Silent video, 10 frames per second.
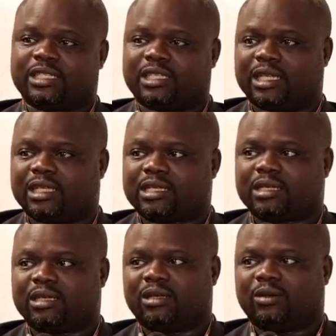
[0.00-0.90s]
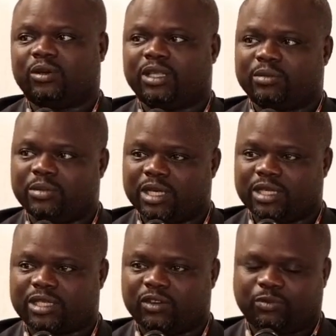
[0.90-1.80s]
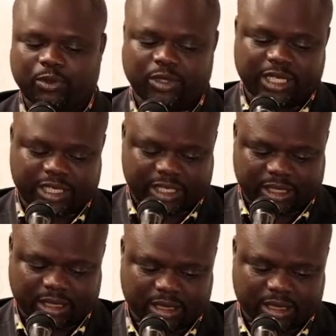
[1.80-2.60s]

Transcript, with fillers: that when the Minister of Police